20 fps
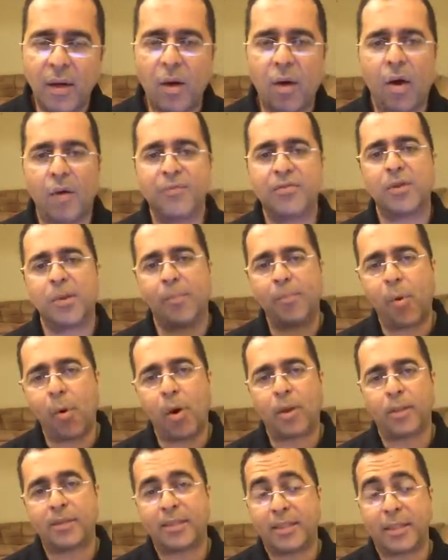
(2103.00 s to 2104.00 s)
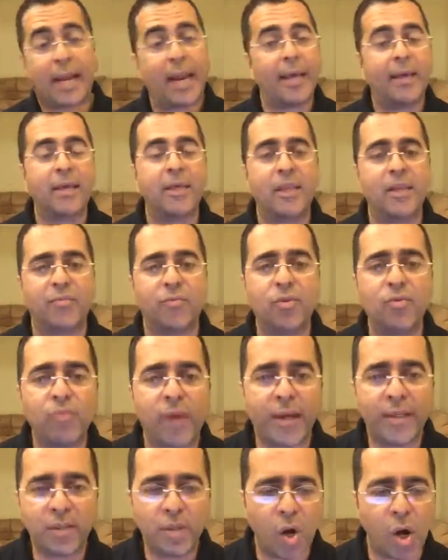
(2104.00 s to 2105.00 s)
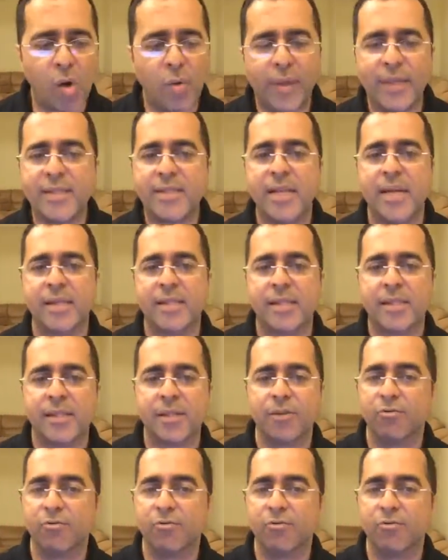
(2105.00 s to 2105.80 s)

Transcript: of support that I can give you right now is this.